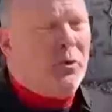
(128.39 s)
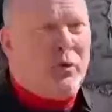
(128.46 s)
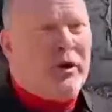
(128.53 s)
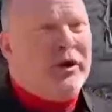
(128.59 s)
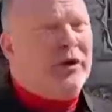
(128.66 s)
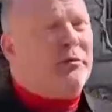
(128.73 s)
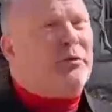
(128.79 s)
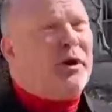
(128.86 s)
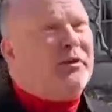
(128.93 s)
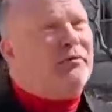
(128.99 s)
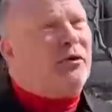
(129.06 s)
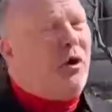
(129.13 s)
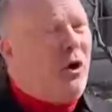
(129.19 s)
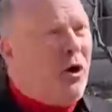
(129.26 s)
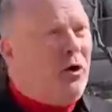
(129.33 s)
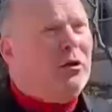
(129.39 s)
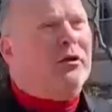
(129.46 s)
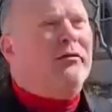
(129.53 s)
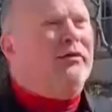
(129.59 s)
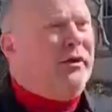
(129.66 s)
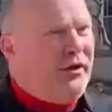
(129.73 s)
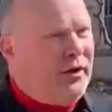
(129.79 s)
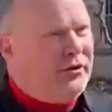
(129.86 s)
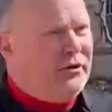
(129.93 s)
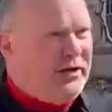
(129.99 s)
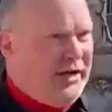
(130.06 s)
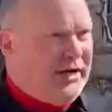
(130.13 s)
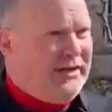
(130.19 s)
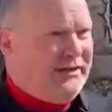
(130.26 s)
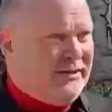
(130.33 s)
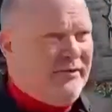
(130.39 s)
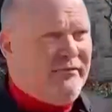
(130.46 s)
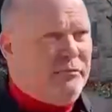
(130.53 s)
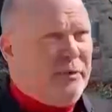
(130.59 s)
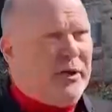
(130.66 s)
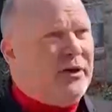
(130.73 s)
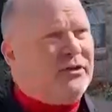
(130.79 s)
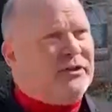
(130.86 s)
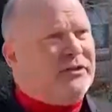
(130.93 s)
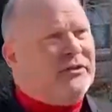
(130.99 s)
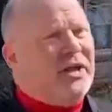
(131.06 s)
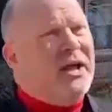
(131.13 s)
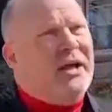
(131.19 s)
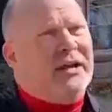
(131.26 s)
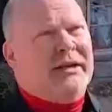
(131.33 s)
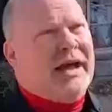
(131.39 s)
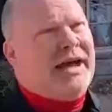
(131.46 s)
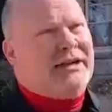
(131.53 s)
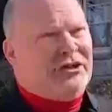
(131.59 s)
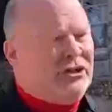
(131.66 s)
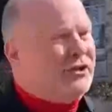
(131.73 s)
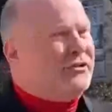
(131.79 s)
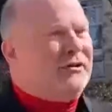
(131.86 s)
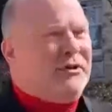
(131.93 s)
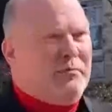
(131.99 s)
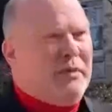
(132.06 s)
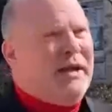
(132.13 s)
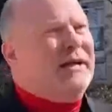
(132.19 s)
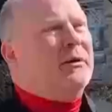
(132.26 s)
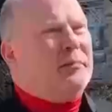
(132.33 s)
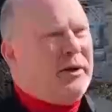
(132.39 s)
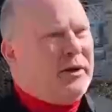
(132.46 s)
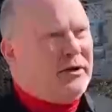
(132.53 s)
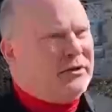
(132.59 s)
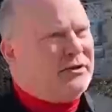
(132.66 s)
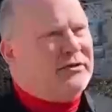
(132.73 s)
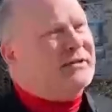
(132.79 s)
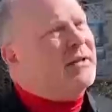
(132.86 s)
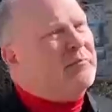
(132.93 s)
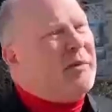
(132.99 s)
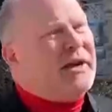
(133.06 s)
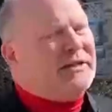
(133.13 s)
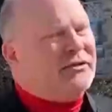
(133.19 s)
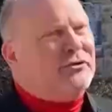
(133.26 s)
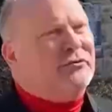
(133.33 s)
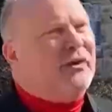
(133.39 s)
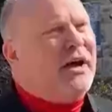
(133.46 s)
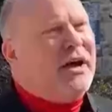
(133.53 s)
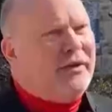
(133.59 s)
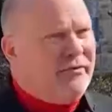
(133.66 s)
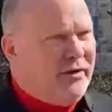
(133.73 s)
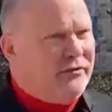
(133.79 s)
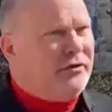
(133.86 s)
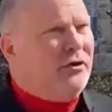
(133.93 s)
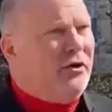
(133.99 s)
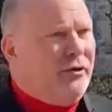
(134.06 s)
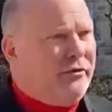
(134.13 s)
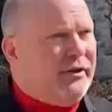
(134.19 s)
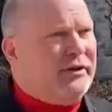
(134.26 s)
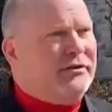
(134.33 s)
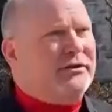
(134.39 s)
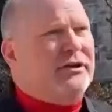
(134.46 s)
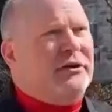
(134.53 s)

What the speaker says: We're here to pray for all of the 187 parishes, not just the mega parishes that might survive after all things